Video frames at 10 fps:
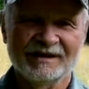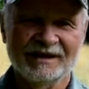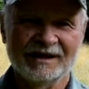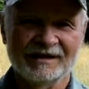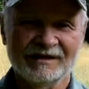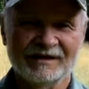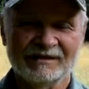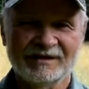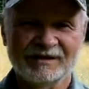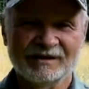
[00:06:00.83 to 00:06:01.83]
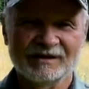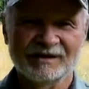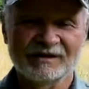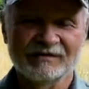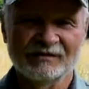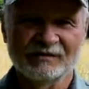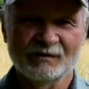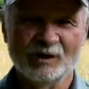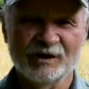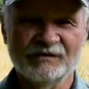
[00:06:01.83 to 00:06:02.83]
and
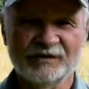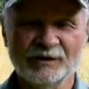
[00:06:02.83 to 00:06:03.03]
one of two